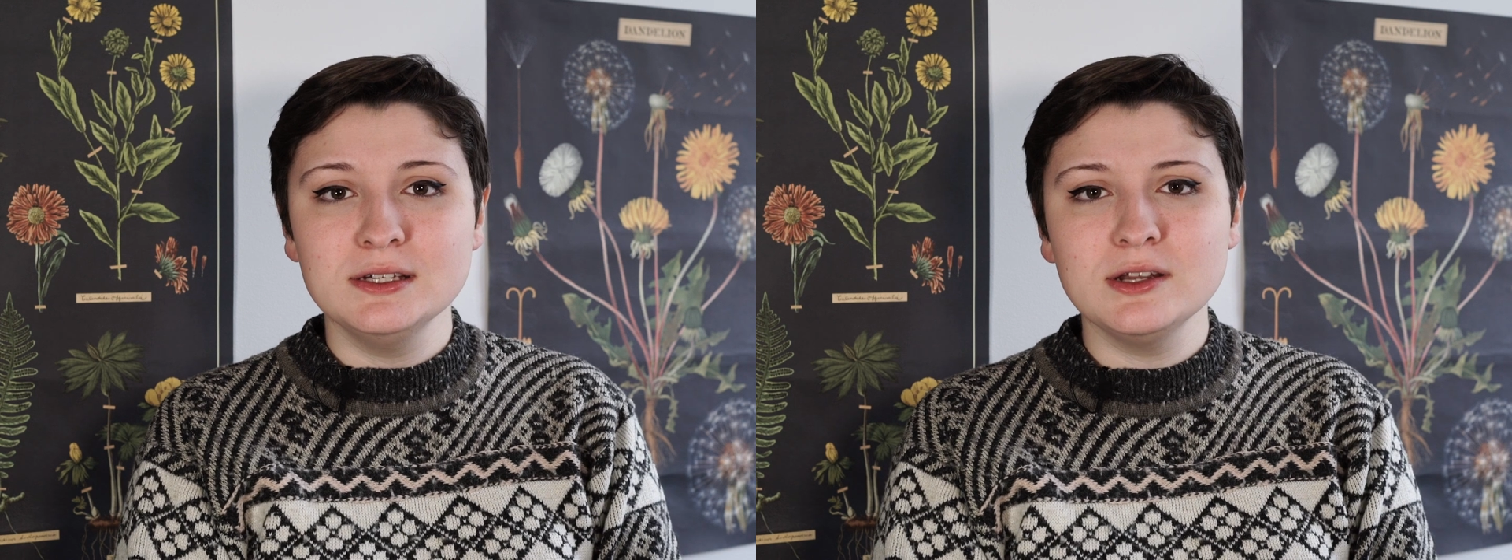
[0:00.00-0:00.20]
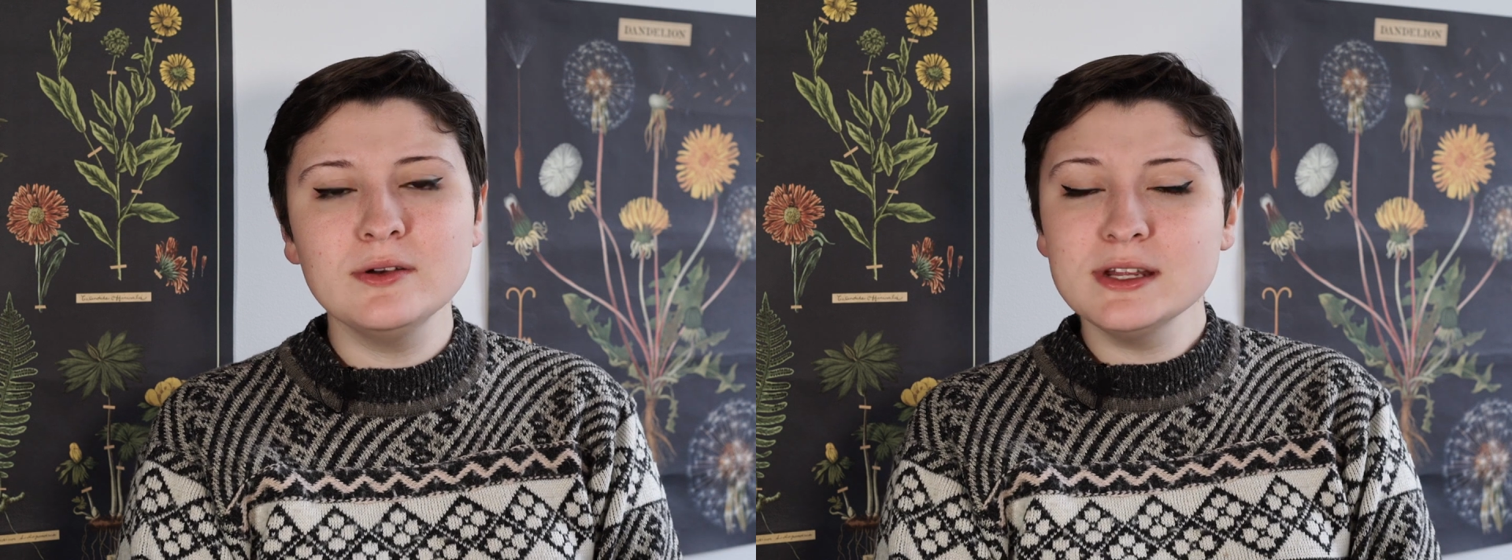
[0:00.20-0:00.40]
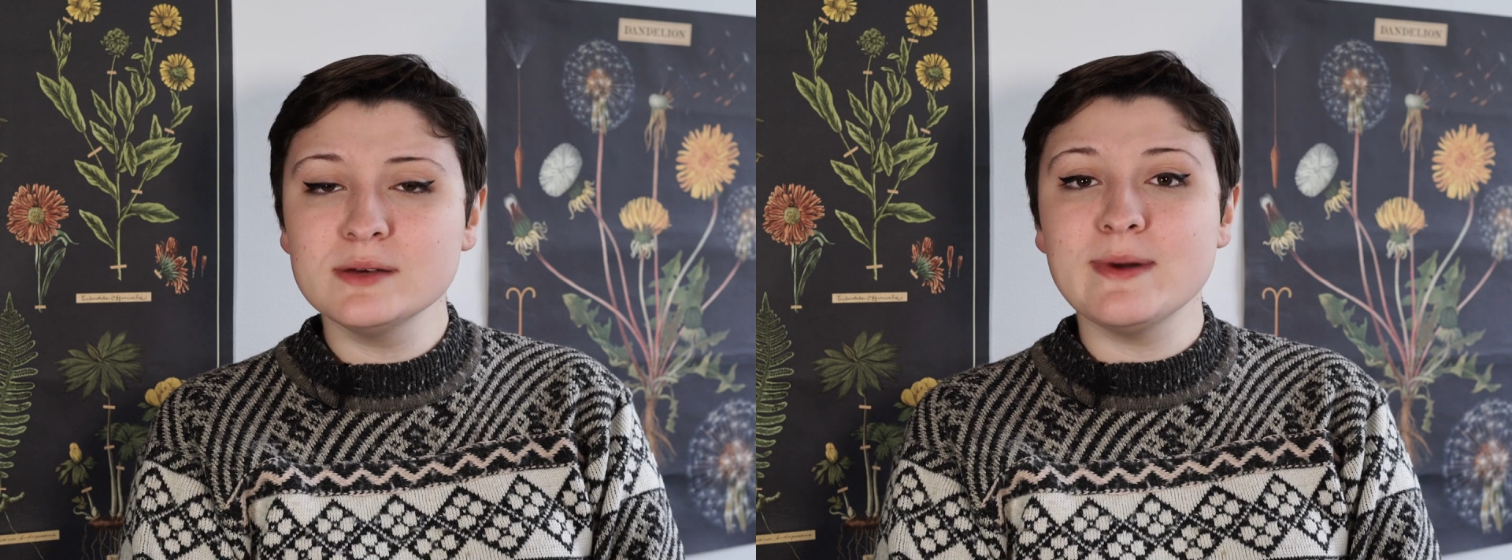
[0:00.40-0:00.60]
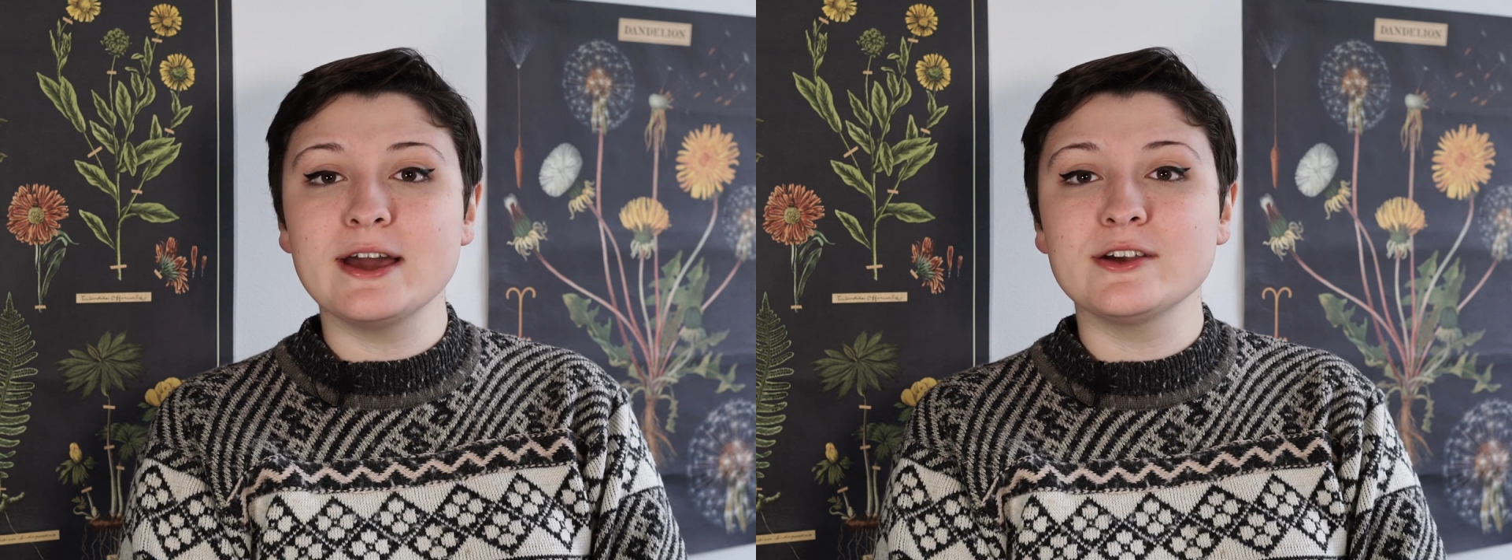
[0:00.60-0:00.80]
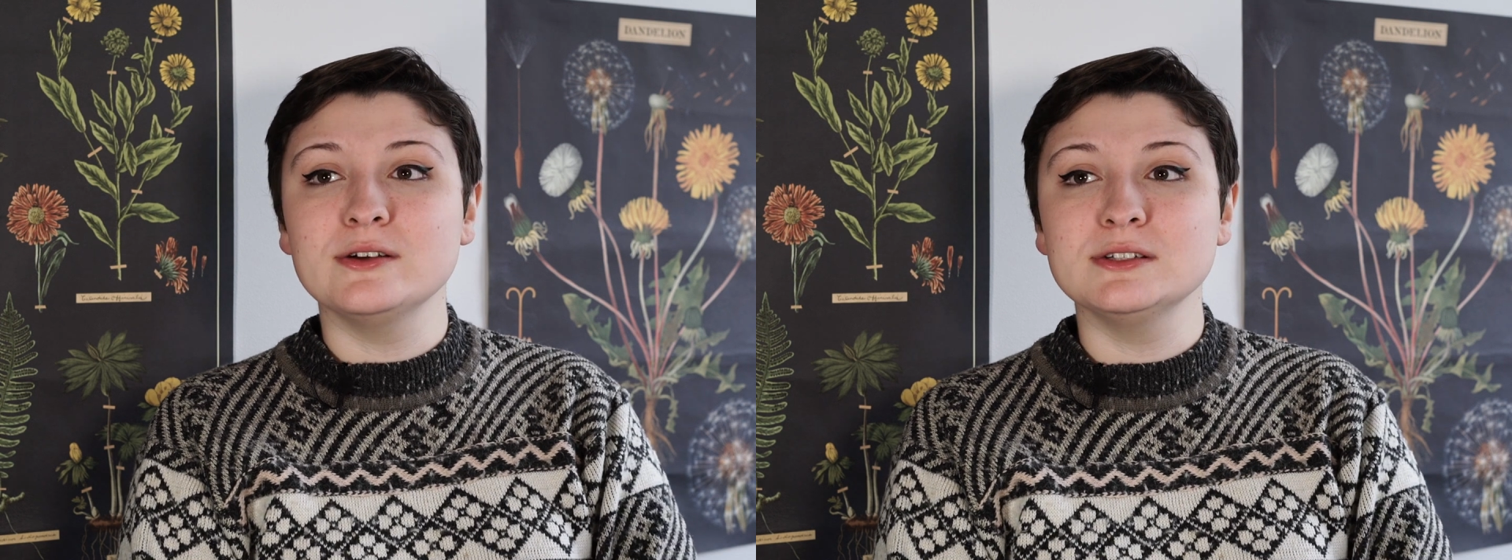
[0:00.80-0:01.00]
You don't need a
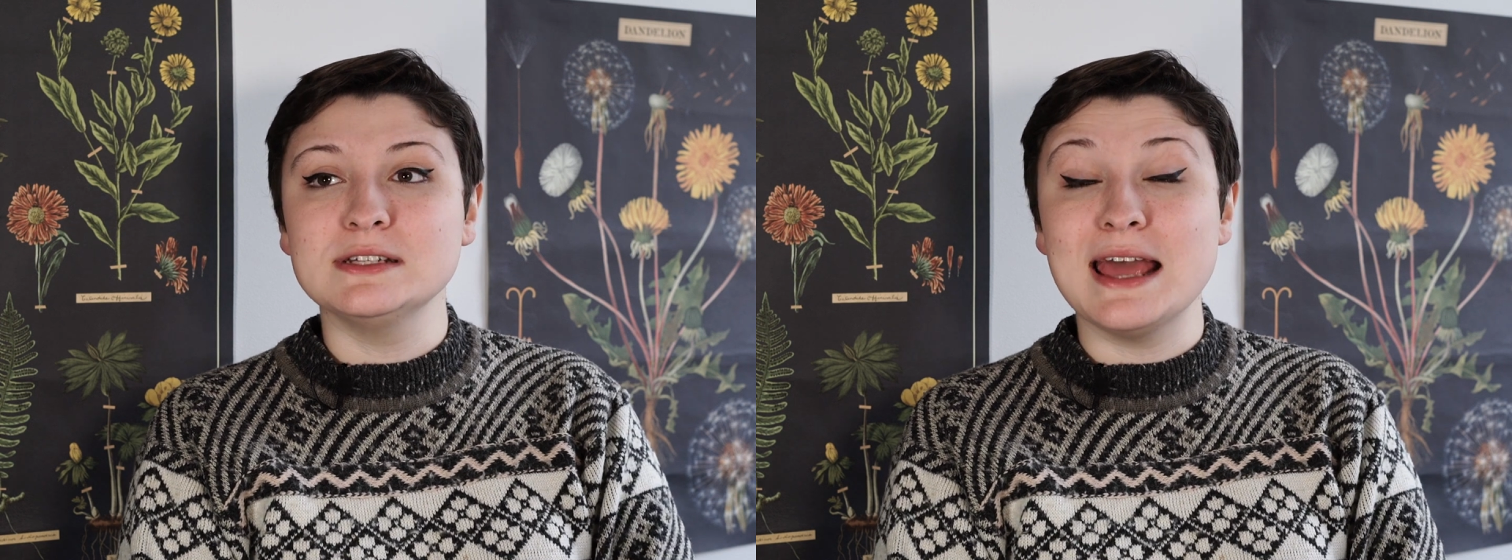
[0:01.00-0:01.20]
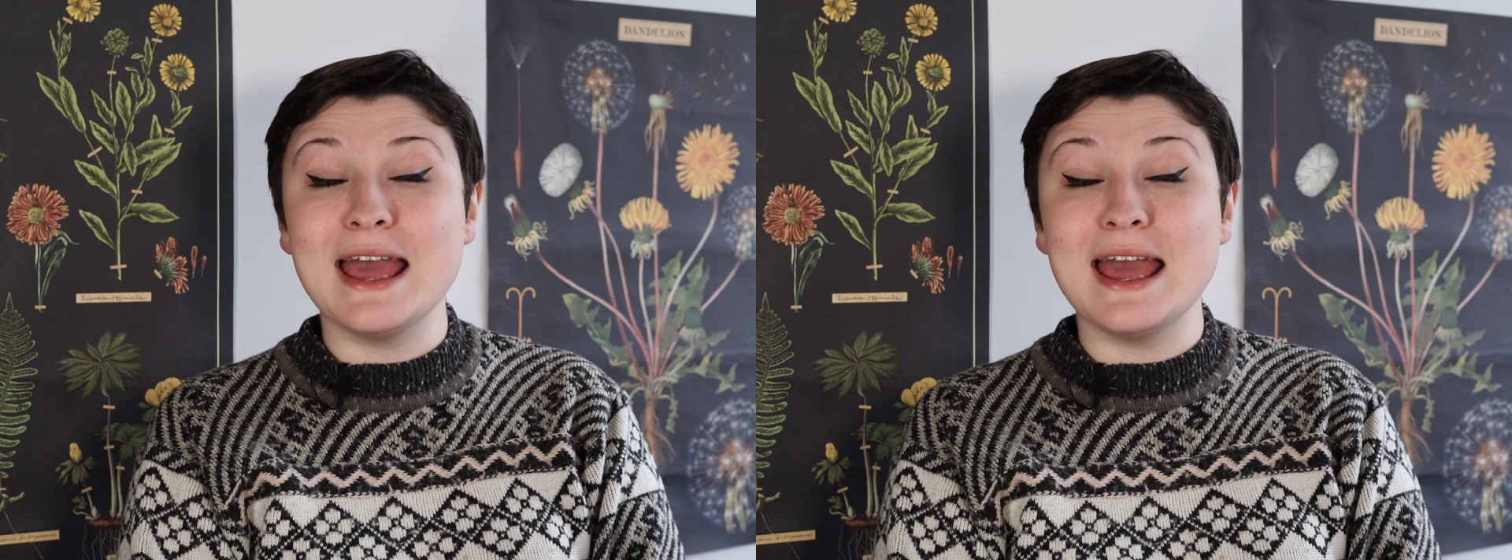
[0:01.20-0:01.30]
background in